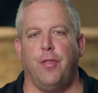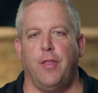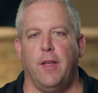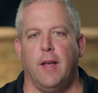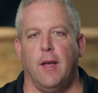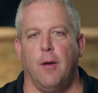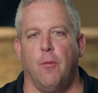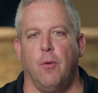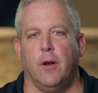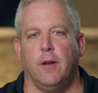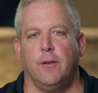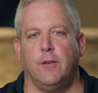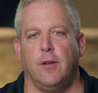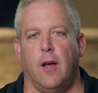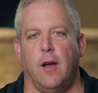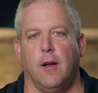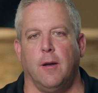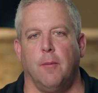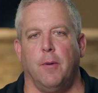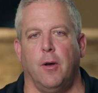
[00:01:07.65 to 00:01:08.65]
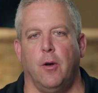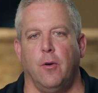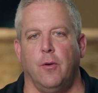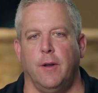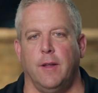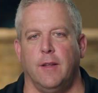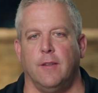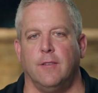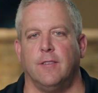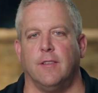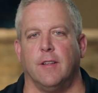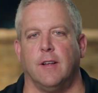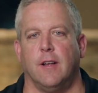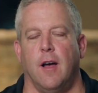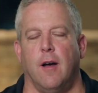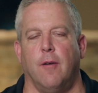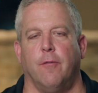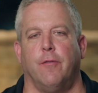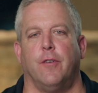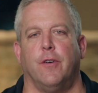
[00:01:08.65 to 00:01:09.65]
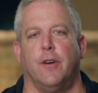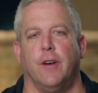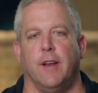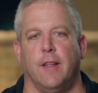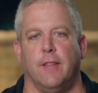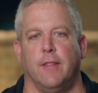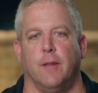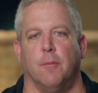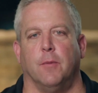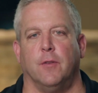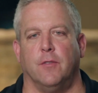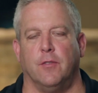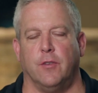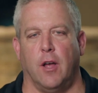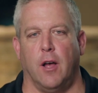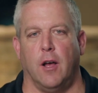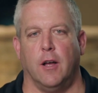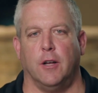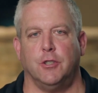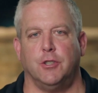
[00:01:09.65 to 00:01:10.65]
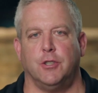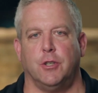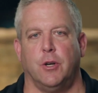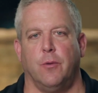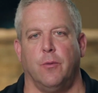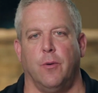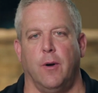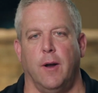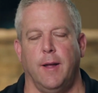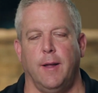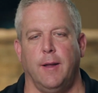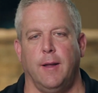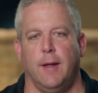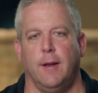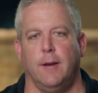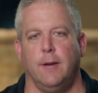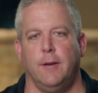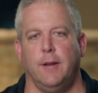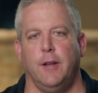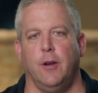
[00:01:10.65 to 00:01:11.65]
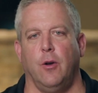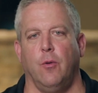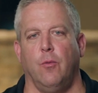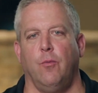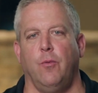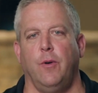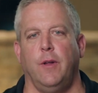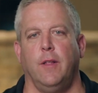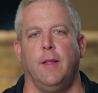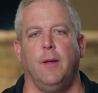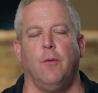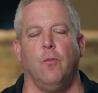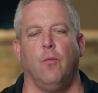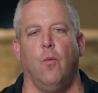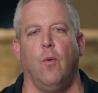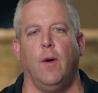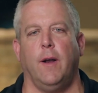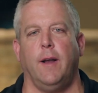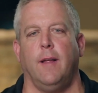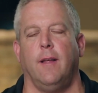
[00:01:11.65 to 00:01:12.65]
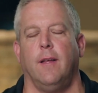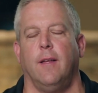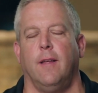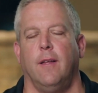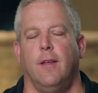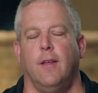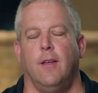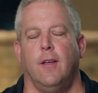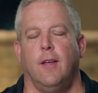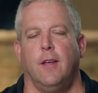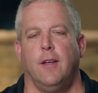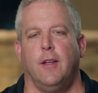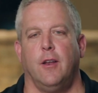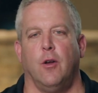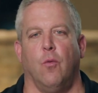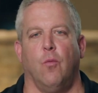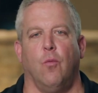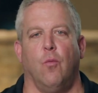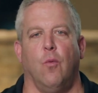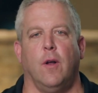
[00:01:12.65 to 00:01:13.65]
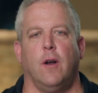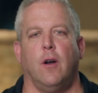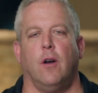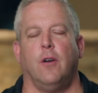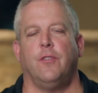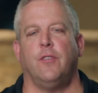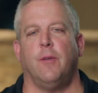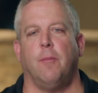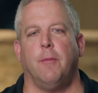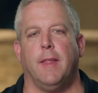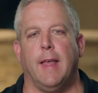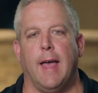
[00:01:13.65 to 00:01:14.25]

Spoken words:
thing I want to talk about is the comfort and the massage, right? And really, what are some of